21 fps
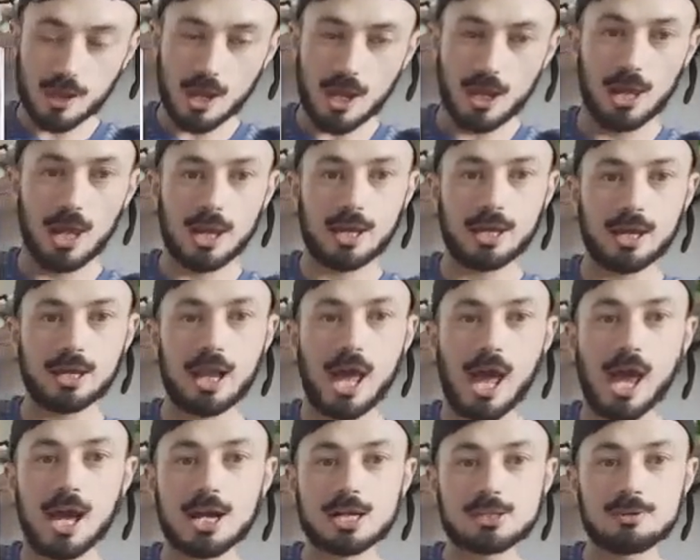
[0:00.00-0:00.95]
like an
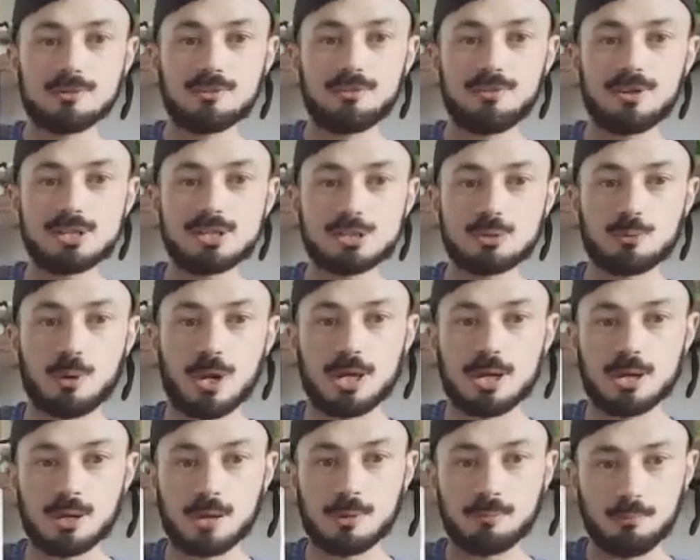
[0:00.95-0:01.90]
action feature where
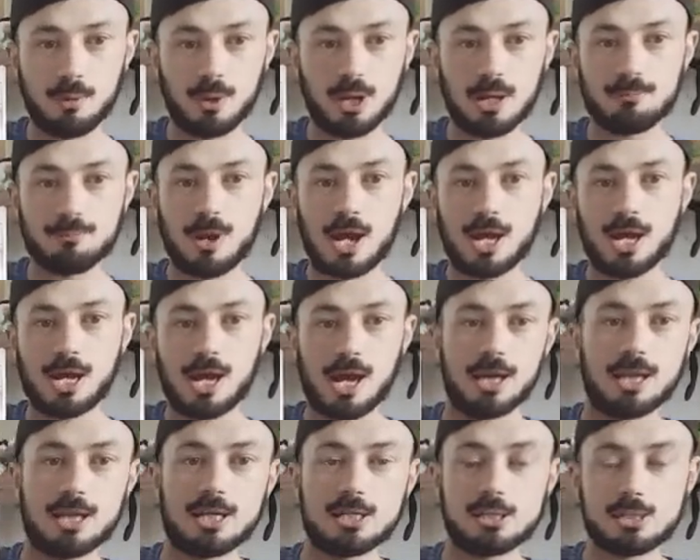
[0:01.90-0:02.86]
you can pull it back
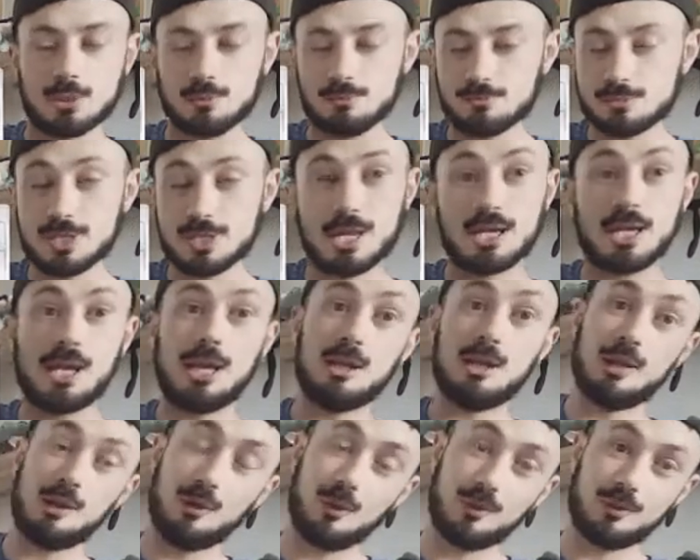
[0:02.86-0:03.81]
and it jumps and it
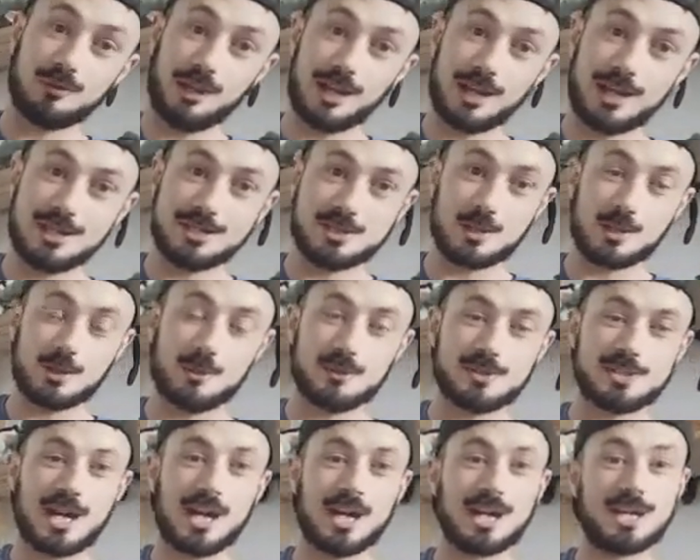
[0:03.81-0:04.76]
looks like it's going to
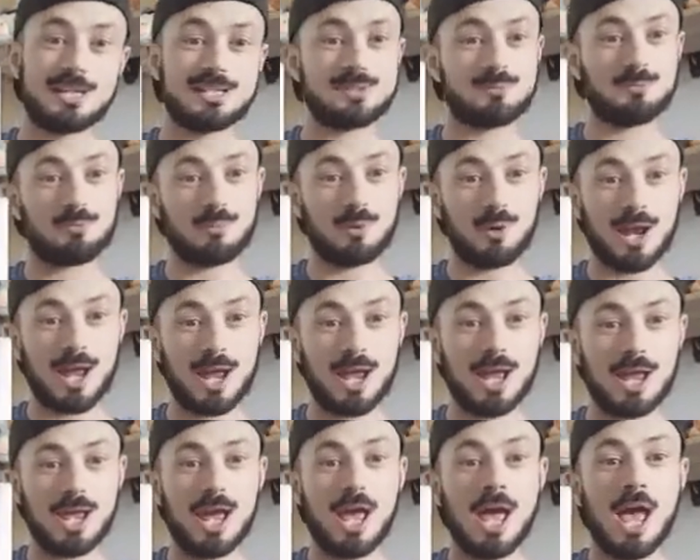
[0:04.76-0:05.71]
attack its
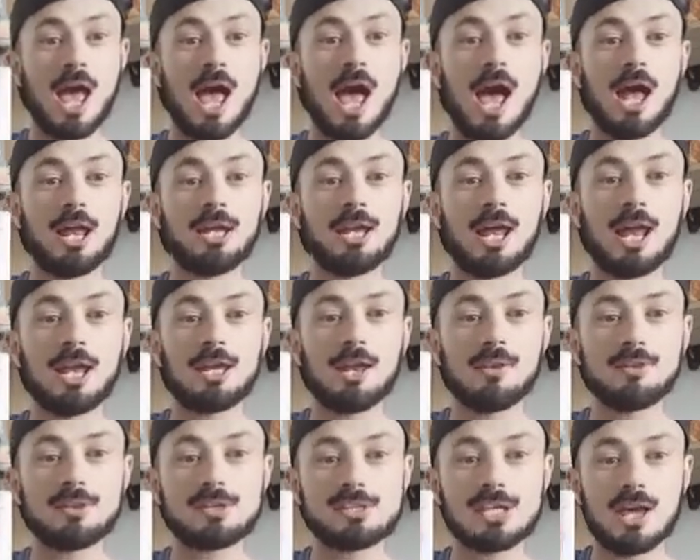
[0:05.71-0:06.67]
prey. And then
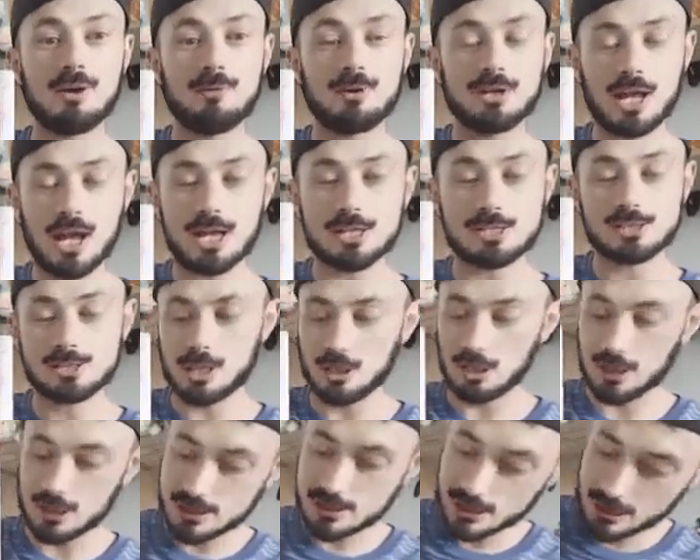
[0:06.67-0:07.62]
the
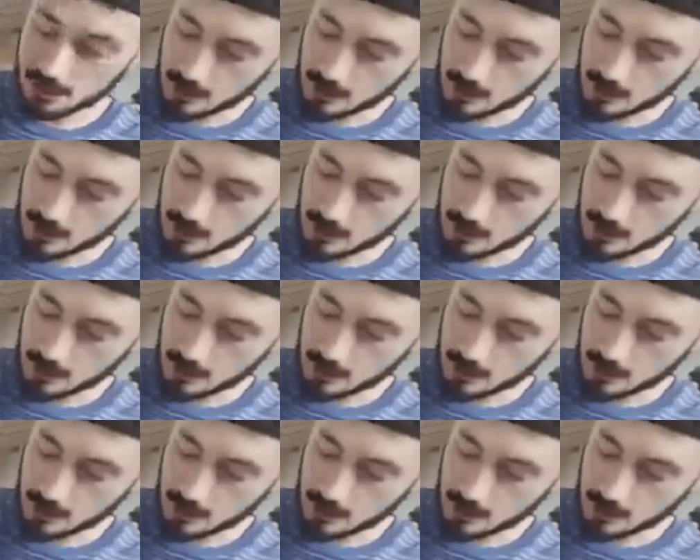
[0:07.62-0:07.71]
pterodactyl has